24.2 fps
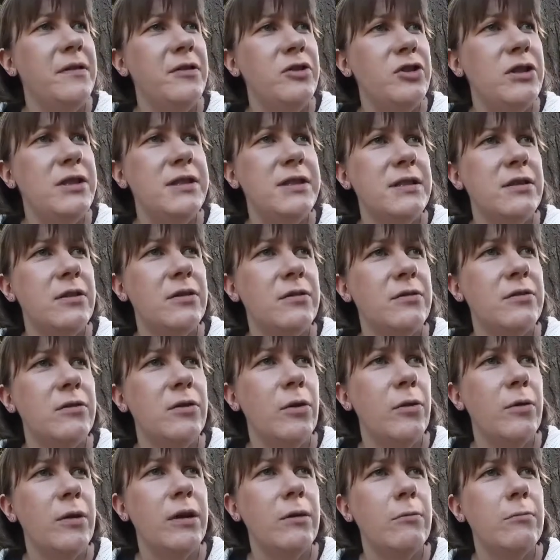she's not
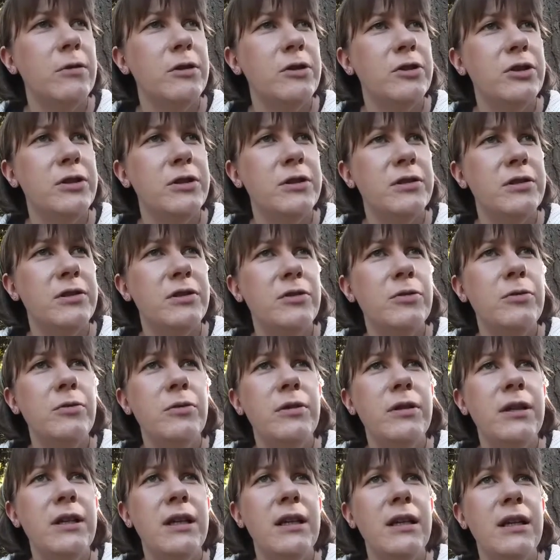knowing what she's
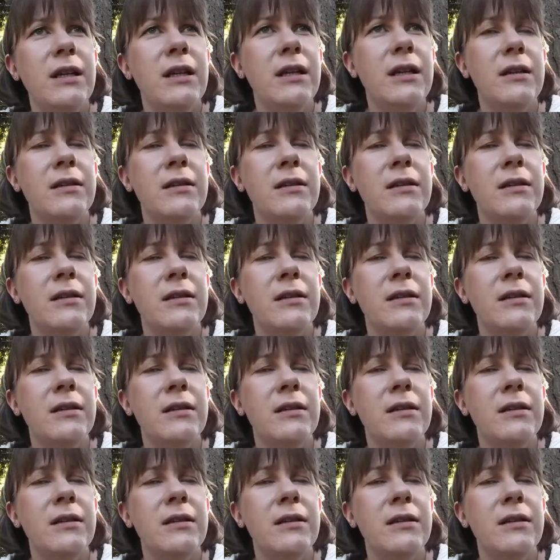doing,